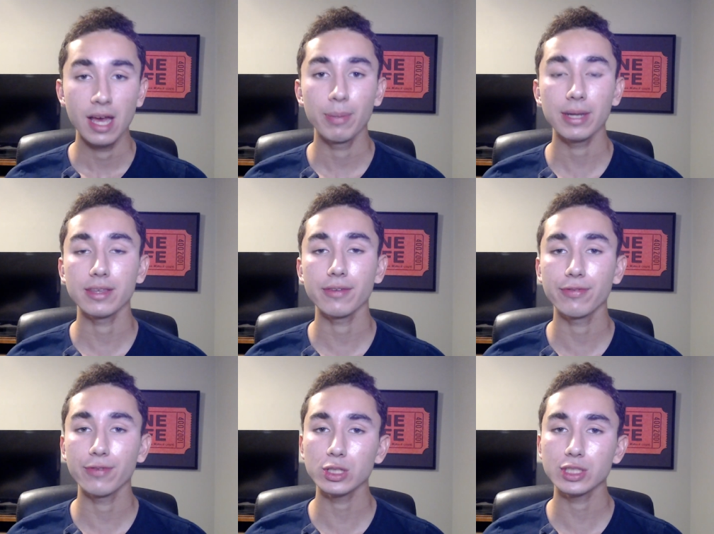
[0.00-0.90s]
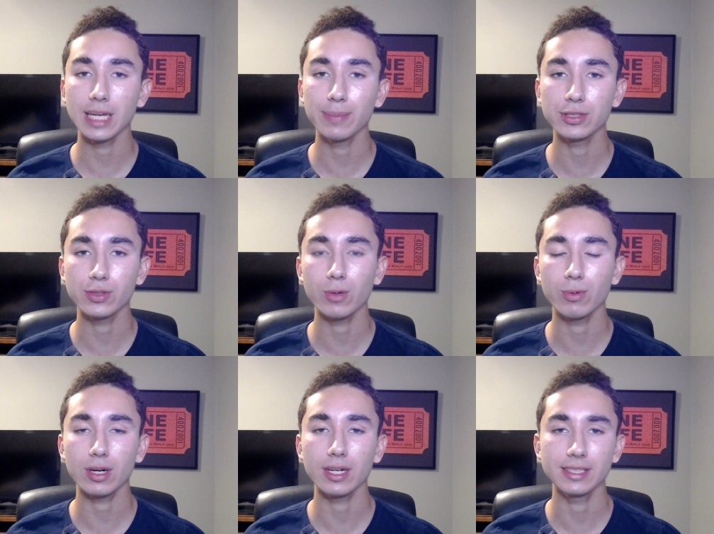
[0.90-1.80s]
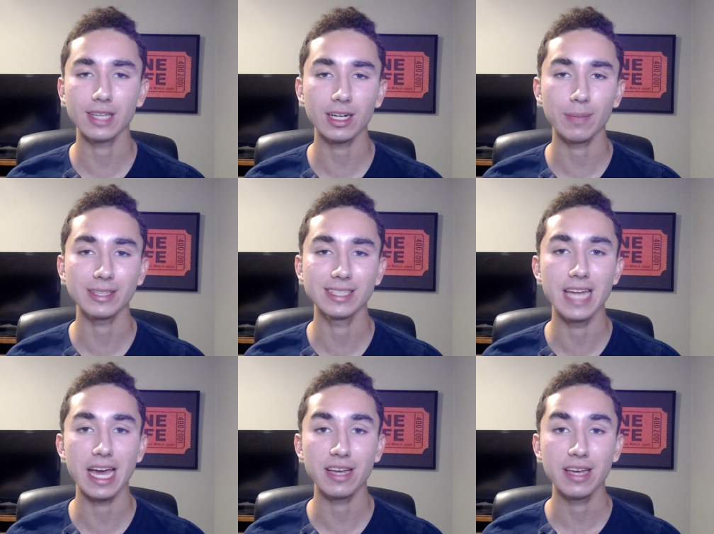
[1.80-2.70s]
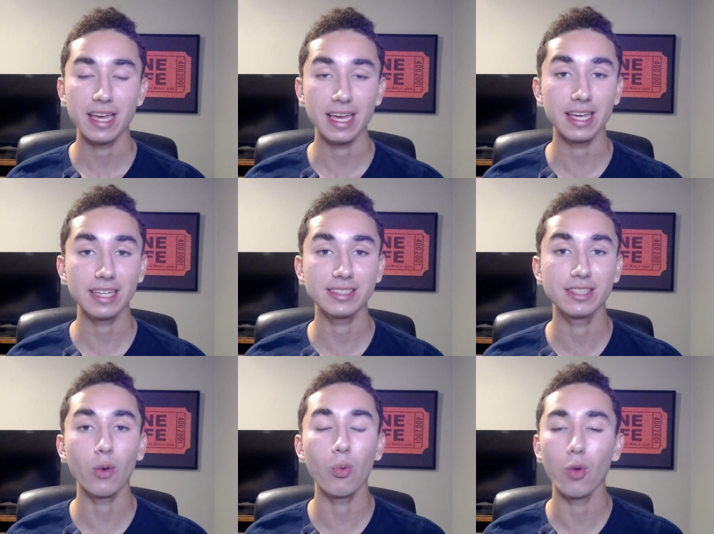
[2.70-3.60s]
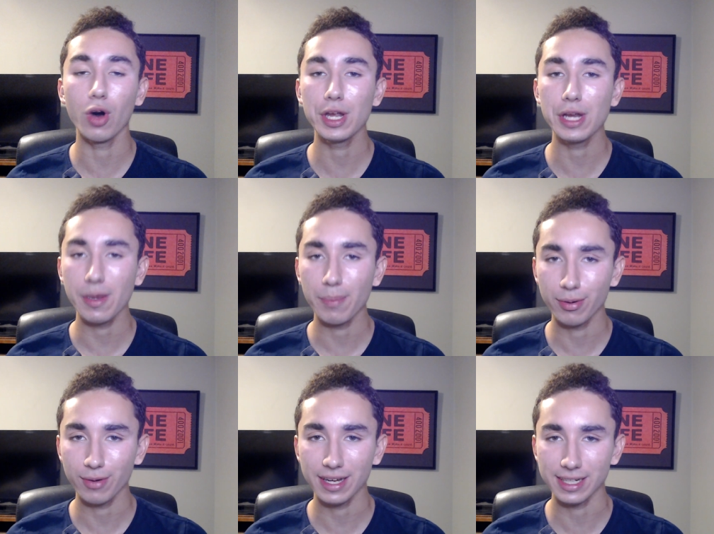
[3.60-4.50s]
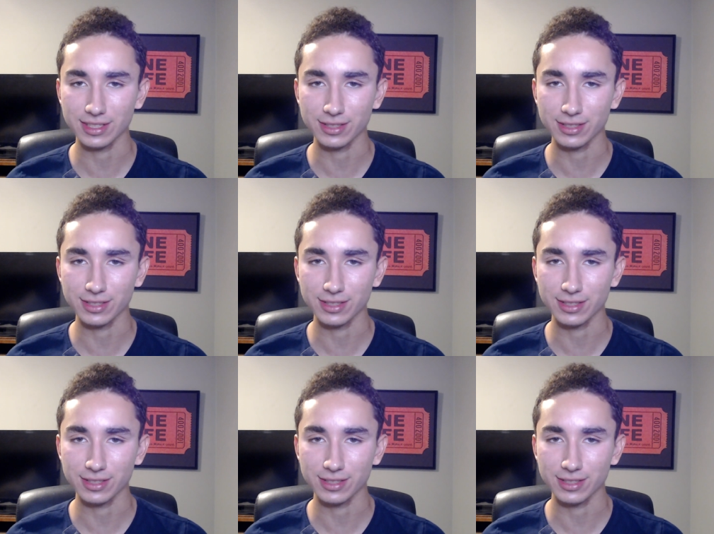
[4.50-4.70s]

but the first type of store we're gonna talk about today is the one product